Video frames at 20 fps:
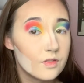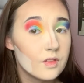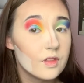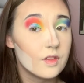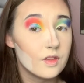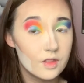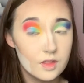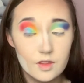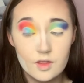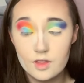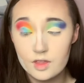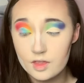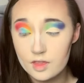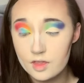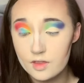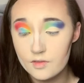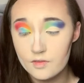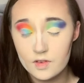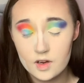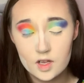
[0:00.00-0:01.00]

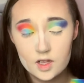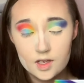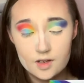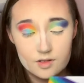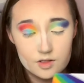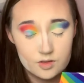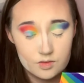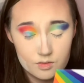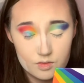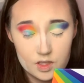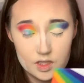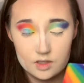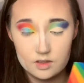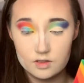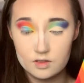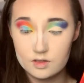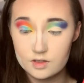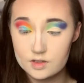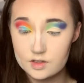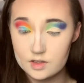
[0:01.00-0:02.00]
The fallout's
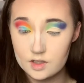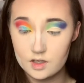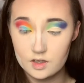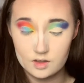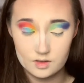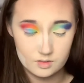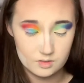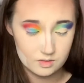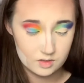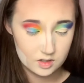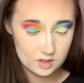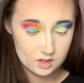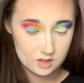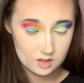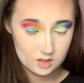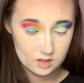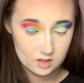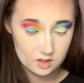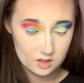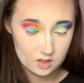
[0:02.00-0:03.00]
real, so
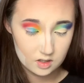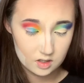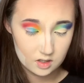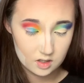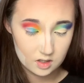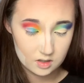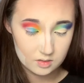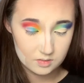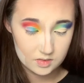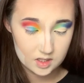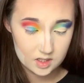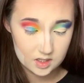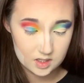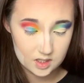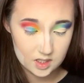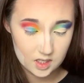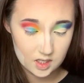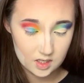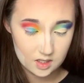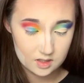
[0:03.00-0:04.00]
I'm gonna
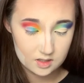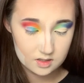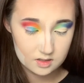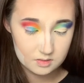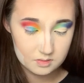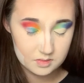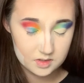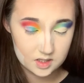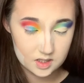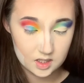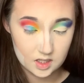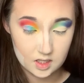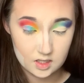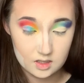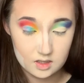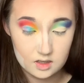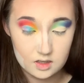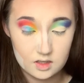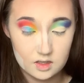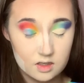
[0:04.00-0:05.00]
take some on like
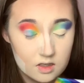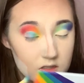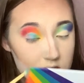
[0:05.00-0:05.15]
the